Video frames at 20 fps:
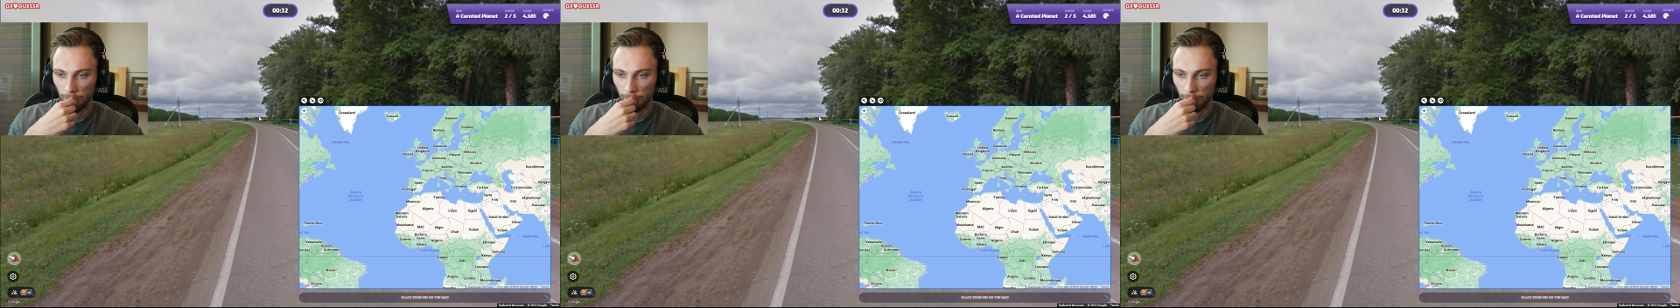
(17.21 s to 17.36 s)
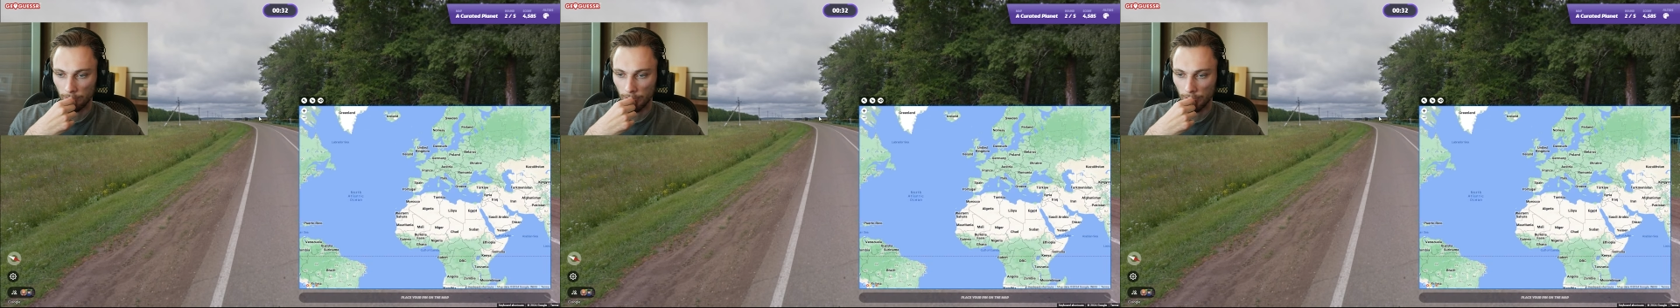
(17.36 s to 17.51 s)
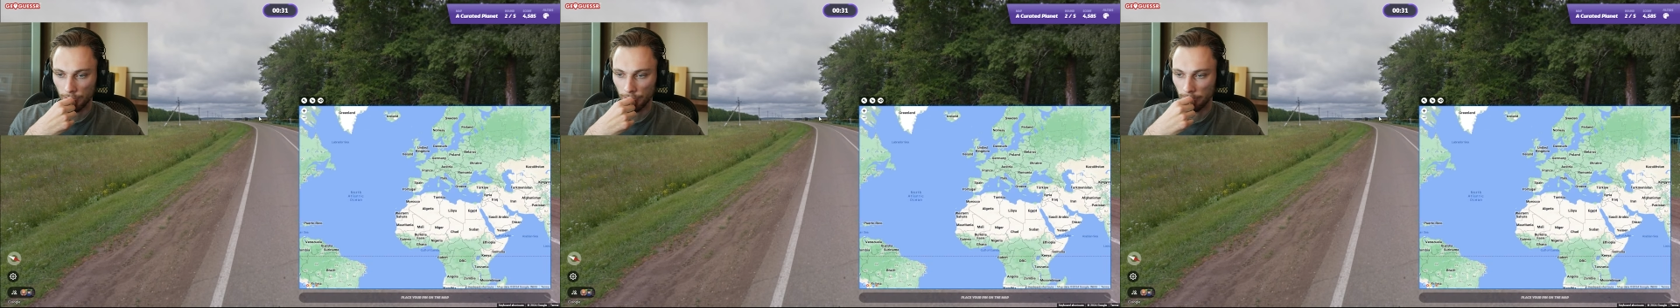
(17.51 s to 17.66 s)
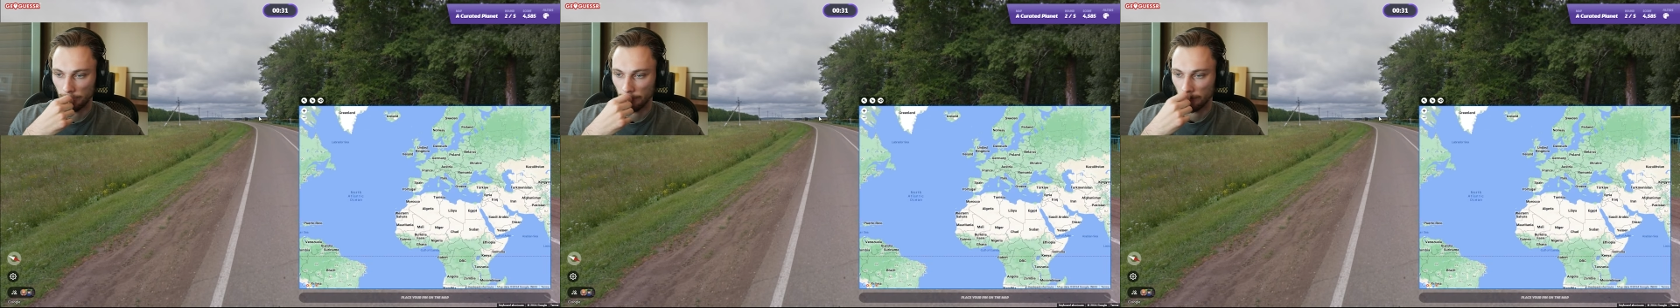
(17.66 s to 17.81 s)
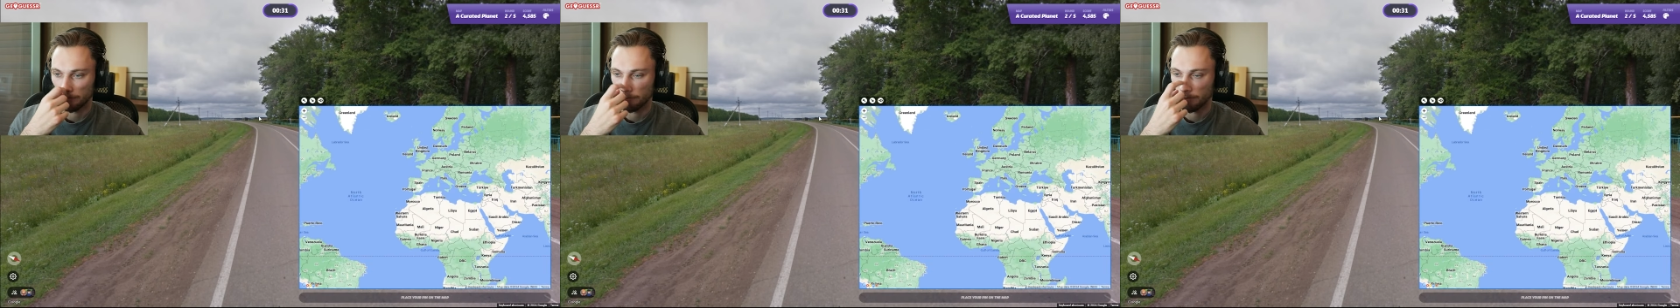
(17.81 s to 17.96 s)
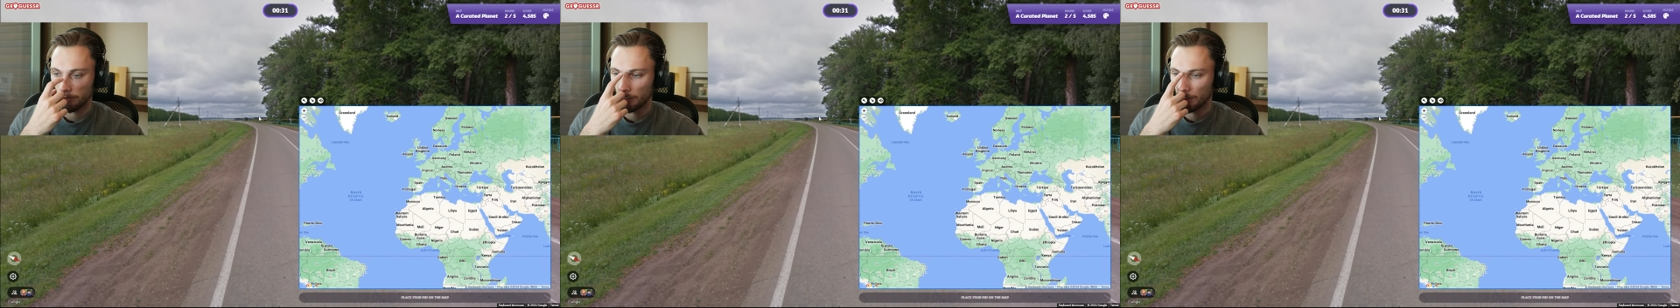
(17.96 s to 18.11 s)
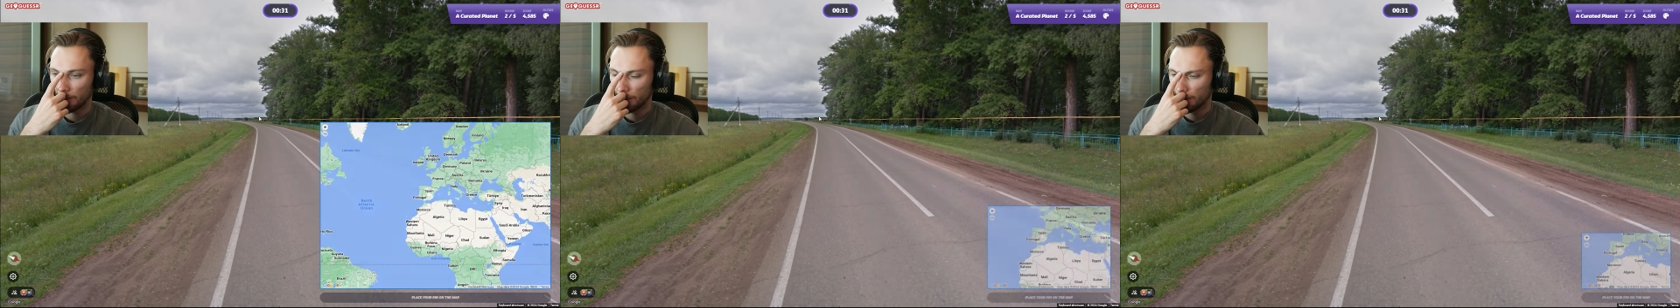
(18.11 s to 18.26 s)
Russian.
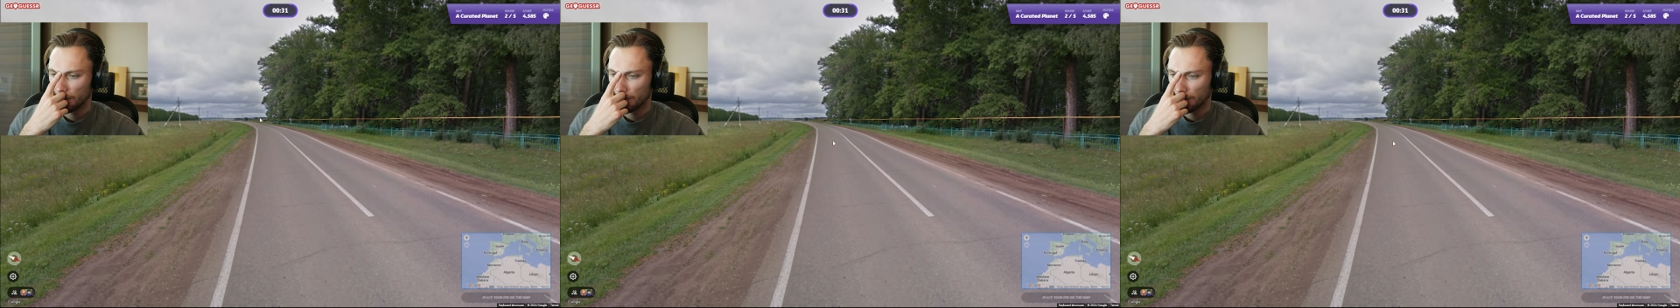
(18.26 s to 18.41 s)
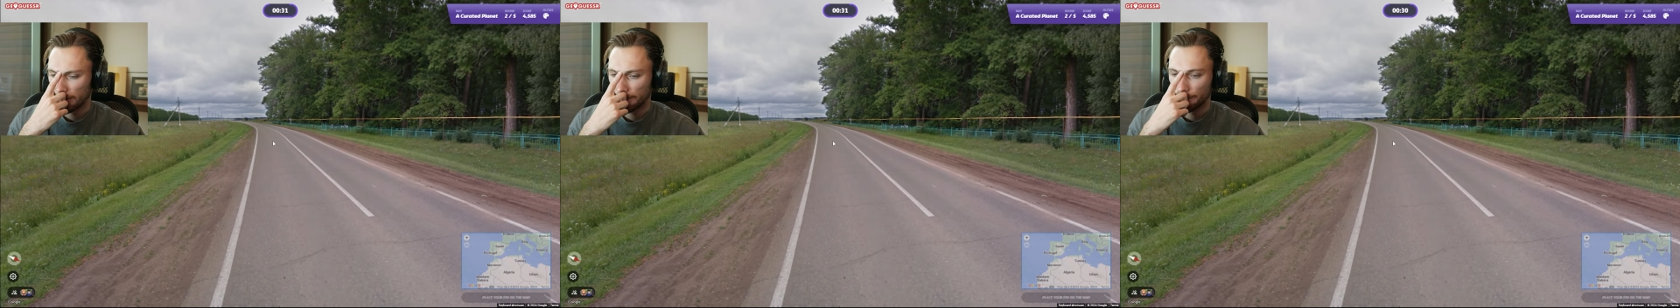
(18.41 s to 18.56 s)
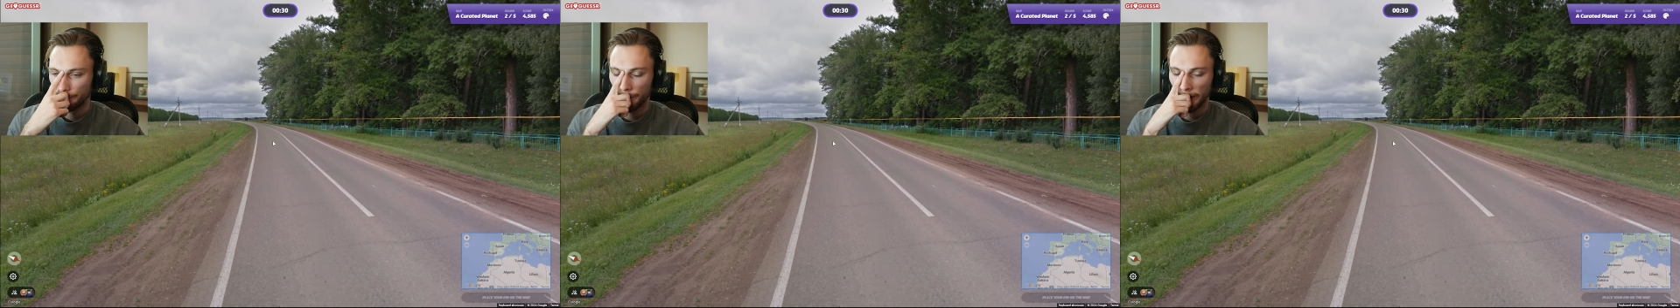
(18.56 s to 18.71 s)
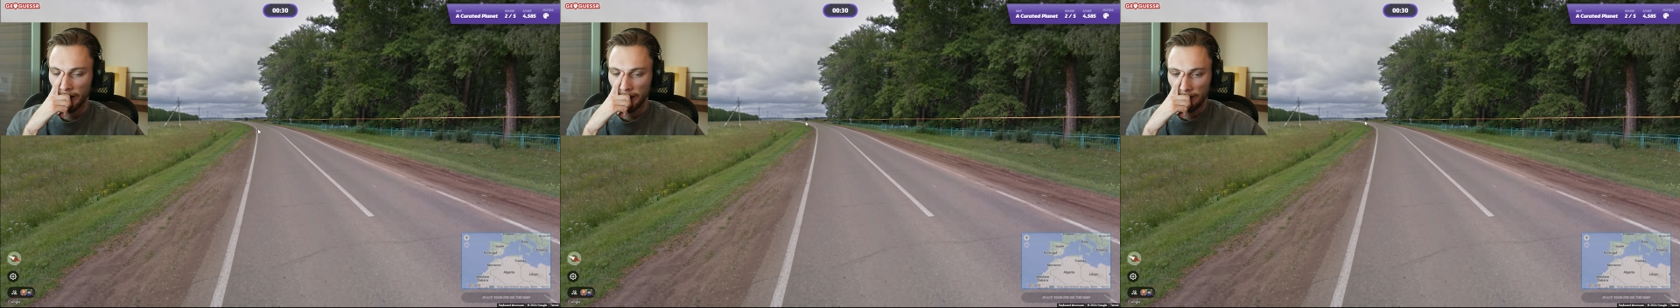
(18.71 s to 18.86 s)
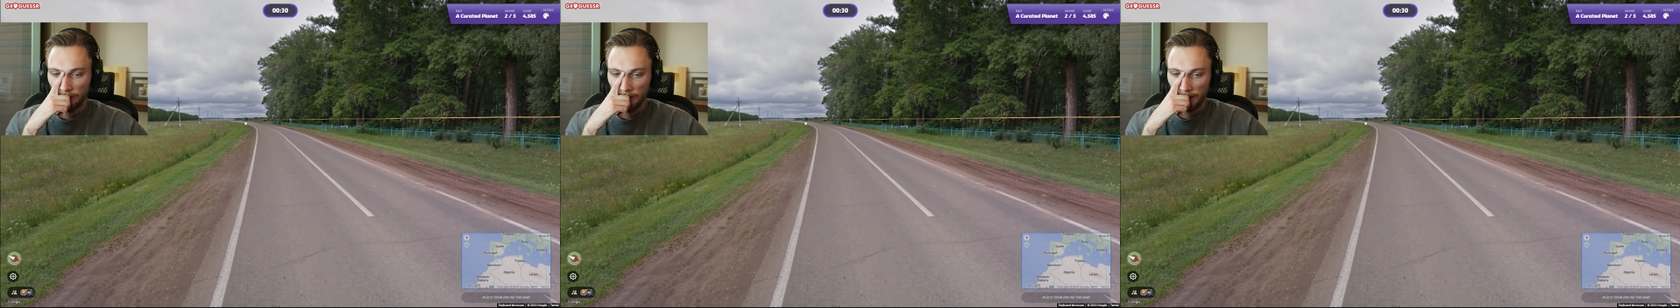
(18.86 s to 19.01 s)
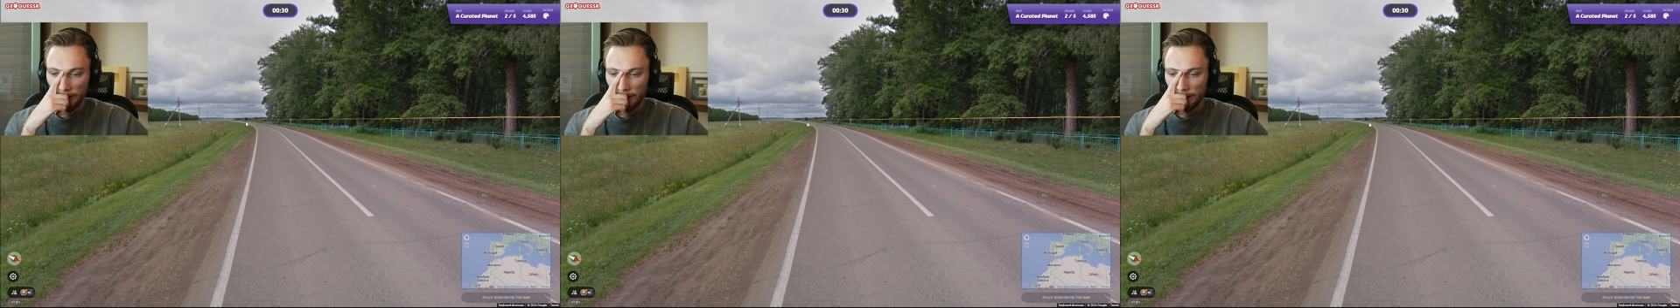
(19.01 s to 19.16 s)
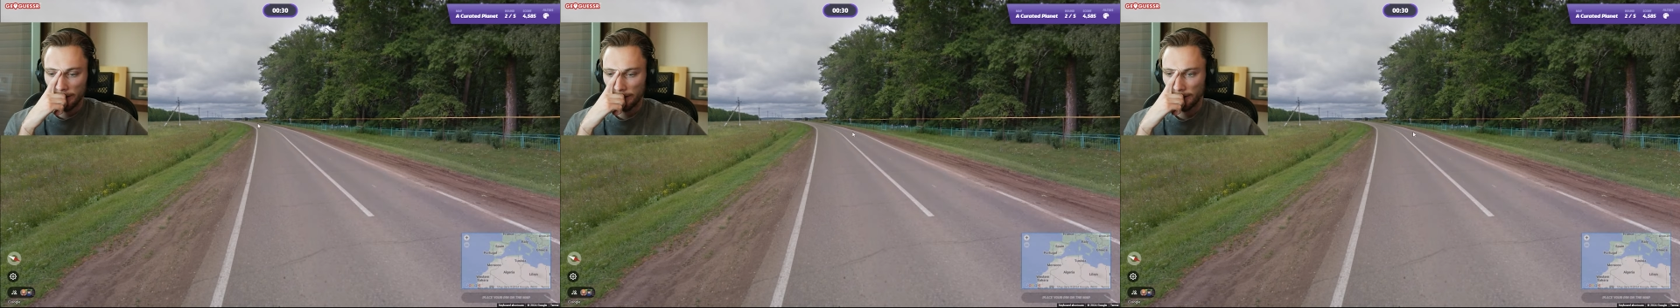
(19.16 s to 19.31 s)
Now I have to
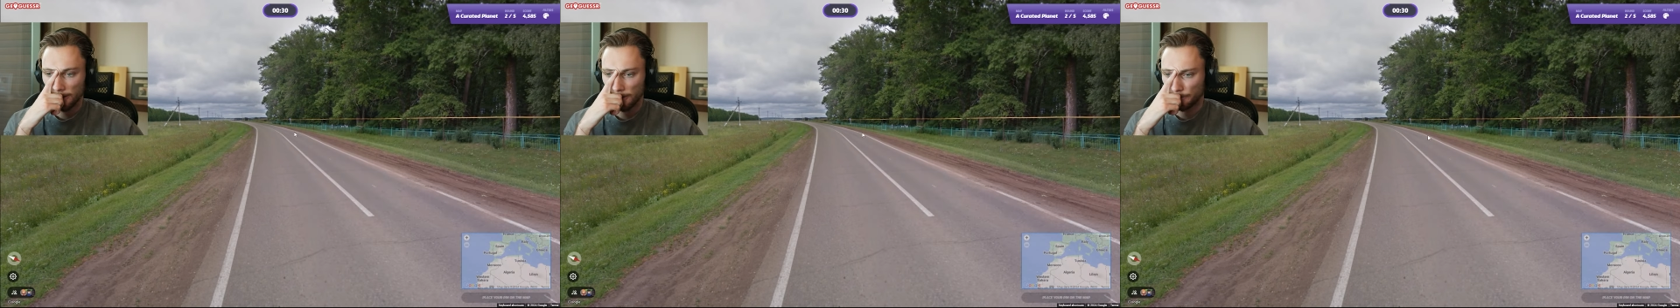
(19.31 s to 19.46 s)
think.